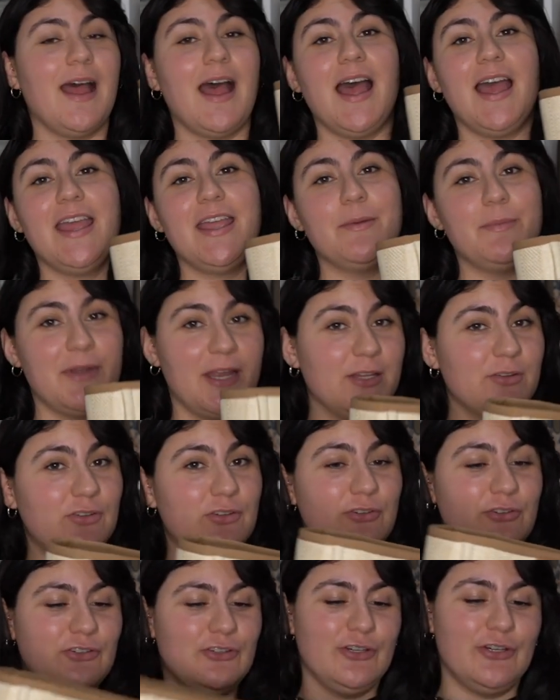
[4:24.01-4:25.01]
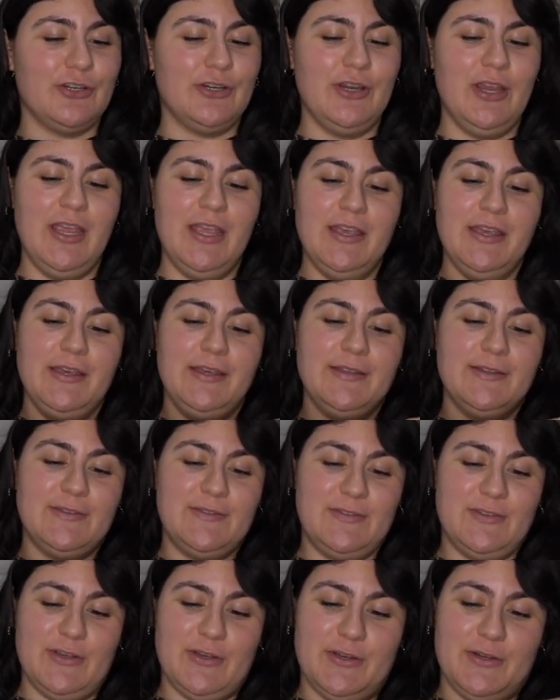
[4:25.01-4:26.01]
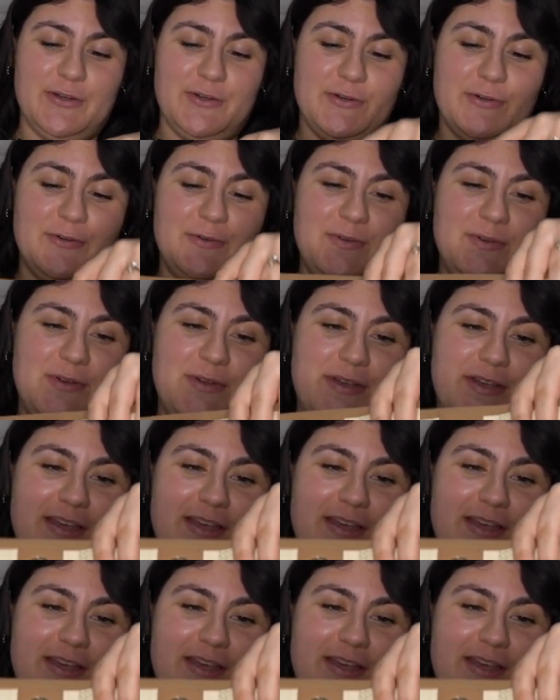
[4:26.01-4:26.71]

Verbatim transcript: I am not too sure. So